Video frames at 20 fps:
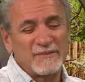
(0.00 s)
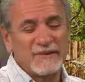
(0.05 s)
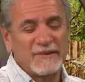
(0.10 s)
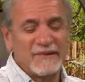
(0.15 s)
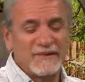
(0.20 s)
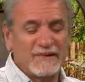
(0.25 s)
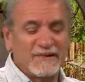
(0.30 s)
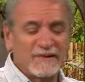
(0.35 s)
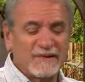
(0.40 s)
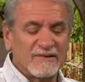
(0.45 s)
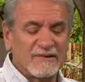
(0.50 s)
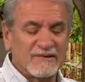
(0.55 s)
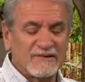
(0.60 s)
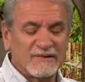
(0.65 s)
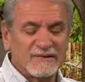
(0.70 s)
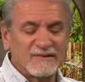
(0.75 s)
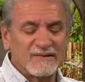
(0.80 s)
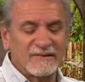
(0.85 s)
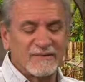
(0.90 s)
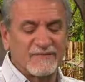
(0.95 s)
plan the
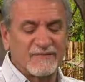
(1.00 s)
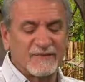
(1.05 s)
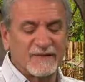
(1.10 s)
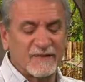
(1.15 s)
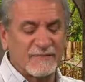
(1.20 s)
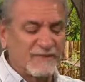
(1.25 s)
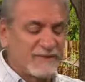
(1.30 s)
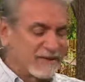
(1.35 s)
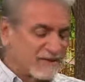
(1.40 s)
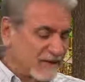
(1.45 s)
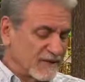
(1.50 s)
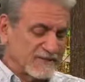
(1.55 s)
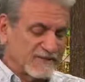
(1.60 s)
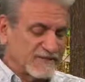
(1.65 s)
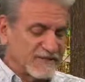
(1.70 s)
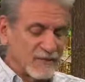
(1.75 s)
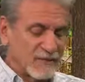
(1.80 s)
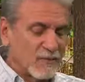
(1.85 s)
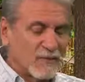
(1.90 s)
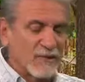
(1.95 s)
logistics differently, but it
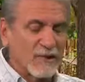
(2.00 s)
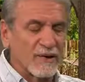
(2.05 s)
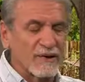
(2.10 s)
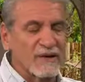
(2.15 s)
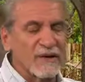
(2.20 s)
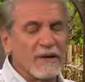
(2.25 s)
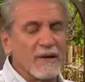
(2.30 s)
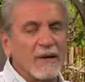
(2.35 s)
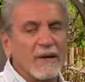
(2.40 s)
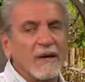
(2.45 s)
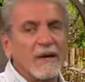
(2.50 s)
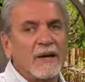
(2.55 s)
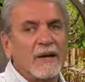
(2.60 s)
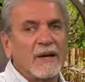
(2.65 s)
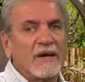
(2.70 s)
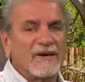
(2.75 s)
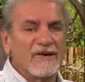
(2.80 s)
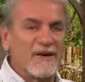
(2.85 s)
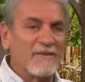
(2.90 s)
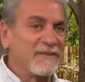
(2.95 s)
still worked.
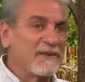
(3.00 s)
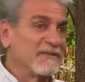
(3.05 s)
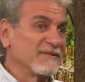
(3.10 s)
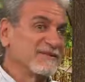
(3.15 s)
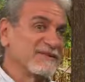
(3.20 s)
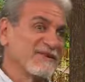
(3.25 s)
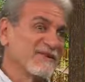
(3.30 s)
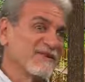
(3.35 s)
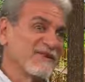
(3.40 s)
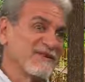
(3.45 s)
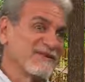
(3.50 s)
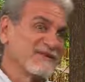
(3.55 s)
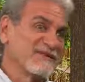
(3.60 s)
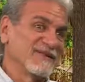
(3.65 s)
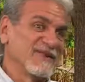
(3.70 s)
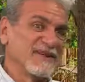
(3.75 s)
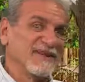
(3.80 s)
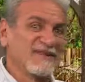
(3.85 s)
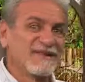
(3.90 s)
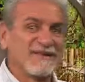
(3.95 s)
Comedy was early. It was
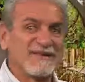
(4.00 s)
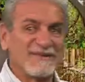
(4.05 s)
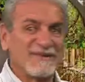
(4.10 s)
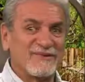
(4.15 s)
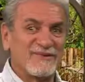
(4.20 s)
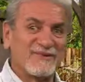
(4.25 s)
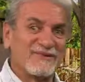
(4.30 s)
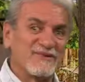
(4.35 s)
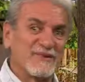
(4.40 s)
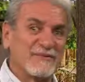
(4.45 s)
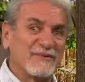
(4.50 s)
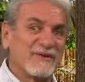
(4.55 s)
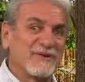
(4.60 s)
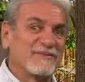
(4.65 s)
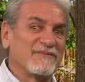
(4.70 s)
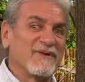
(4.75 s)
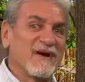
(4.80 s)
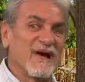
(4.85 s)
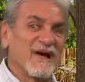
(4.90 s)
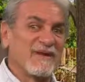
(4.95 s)
like doors open at
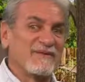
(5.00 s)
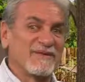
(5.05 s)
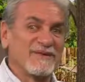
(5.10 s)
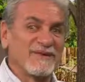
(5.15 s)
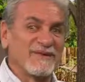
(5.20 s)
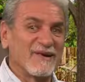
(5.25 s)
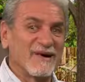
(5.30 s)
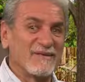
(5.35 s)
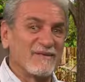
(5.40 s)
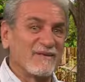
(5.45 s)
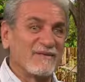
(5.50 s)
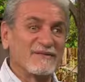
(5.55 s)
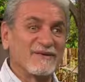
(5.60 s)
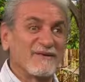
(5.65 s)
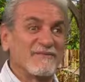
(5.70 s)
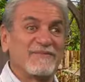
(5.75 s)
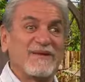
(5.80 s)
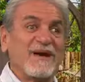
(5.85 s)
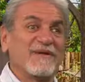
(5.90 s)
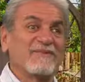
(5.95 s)
5 and comedy was
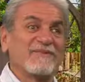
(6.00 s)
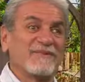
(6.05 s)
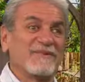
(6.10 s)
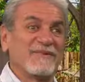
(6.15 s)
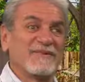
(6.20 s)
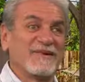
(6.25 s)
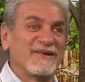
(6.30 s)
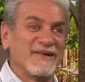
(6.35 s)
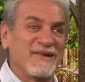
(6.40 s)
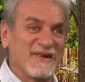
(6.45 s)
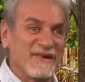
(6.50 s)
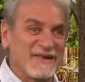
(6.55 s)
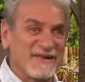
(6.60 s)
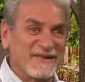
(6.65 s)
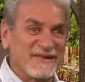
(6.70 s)
at 5:30.